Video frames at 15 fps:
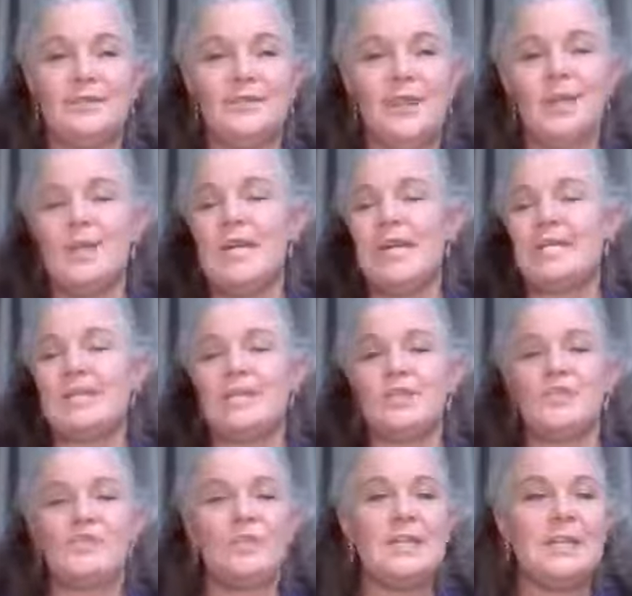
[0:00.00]
So it
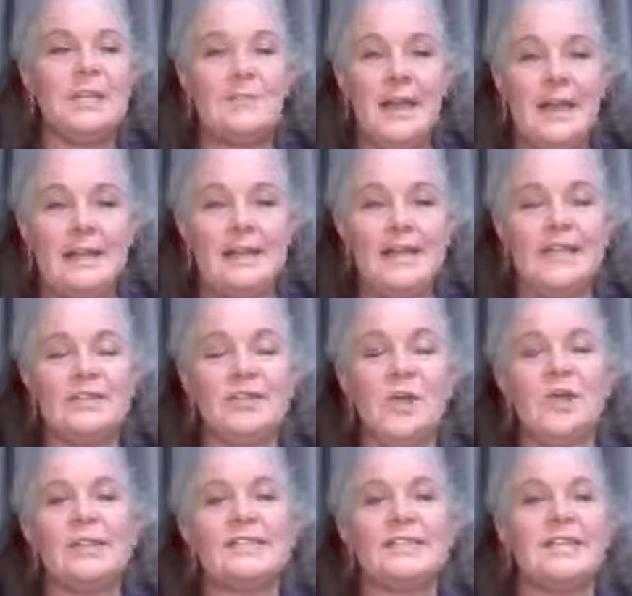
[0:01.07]
doesn't really matter, as
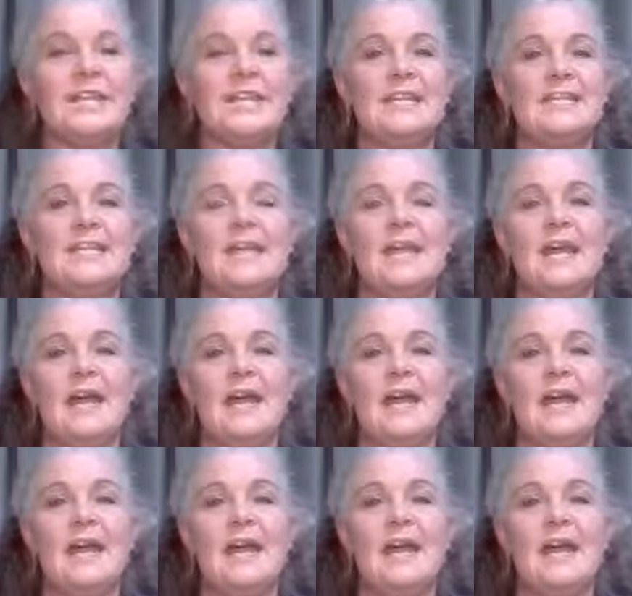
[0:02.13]
long as it is